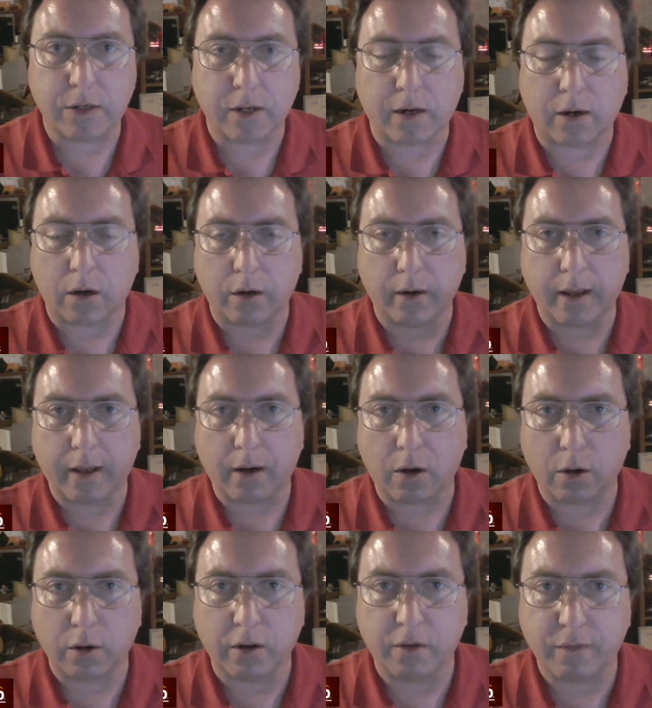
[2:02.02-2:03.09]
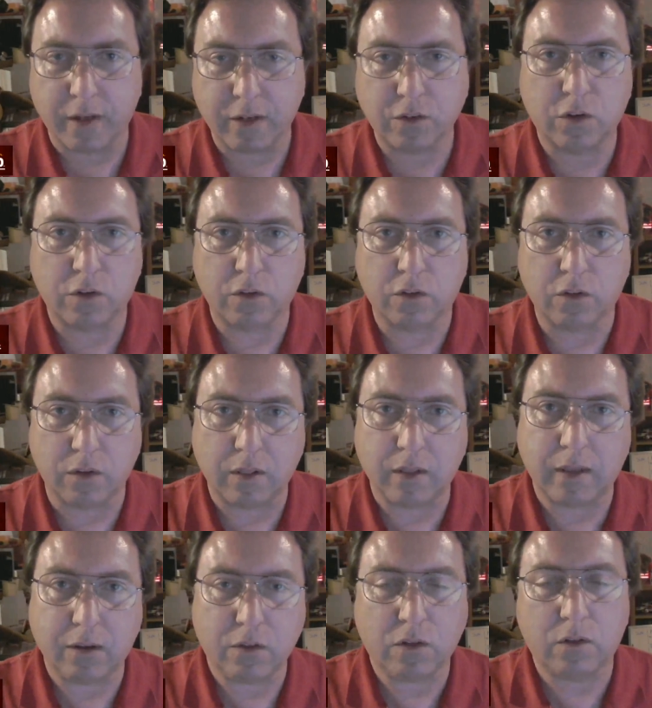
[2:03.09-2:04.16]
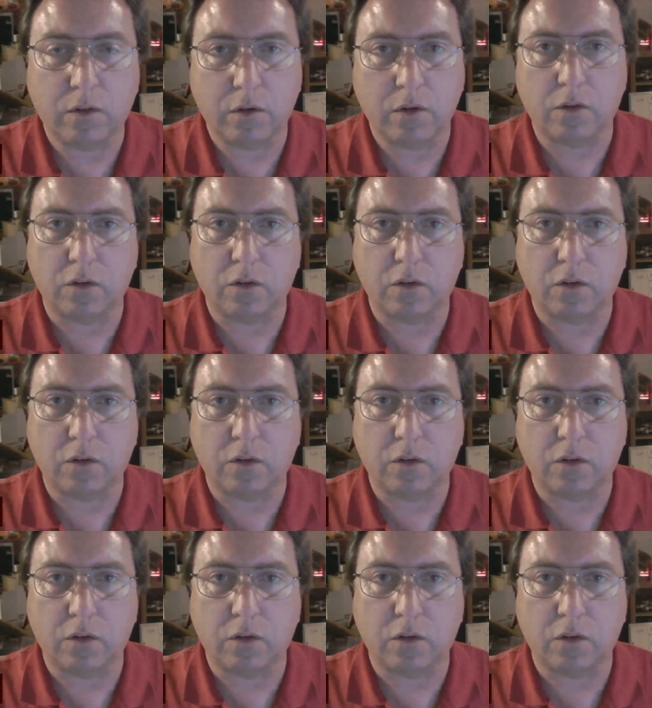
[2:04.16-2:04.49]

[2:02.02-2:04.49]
at our at our conventions list.